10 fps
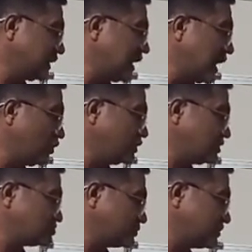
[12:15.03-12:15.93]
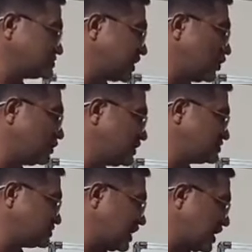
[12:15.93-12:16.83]
the loudness of the sound
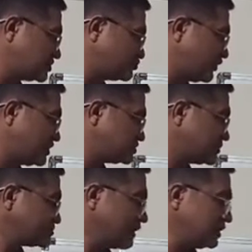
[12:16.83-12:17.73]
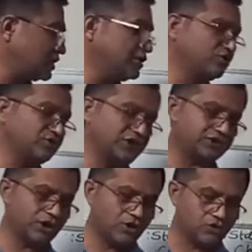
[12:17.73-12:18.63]
is expressed in a
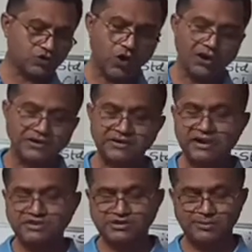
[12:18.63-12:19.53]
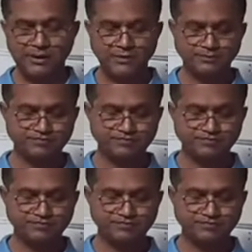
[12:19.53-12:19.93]
unit called decibel.